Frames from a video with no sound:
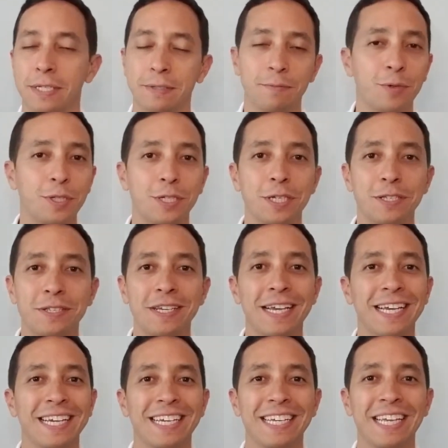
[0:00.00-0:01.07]
which is
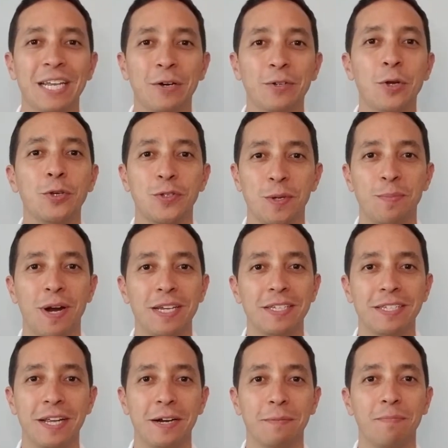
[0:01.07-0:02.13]
no surprise
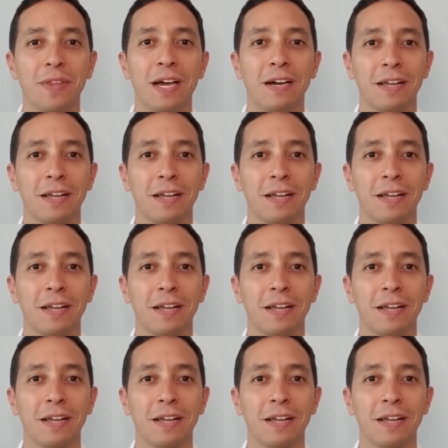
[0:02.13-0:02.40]
there.